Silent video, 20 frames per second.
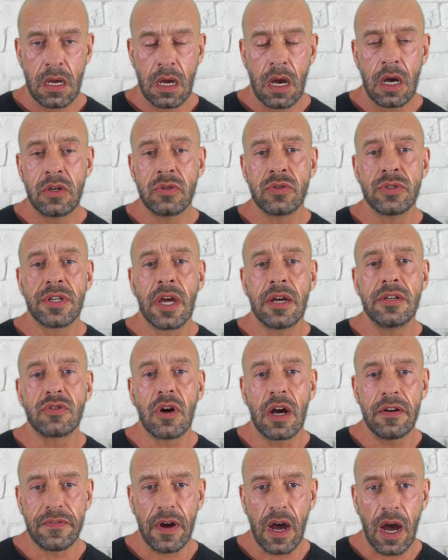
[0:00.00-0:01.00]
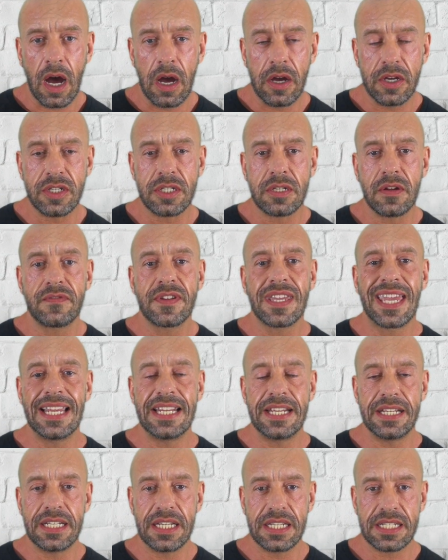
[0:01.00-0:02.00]
and also drive a host of
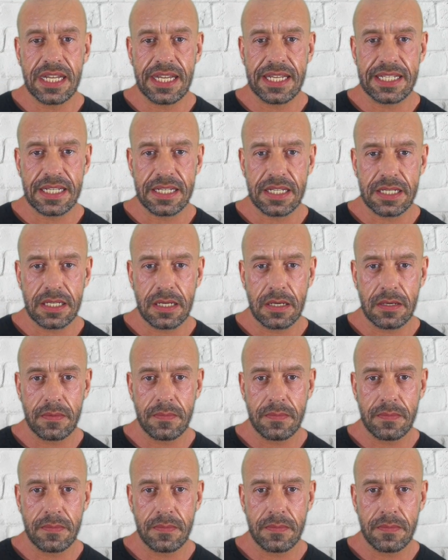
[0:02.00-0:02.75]
killer diseases.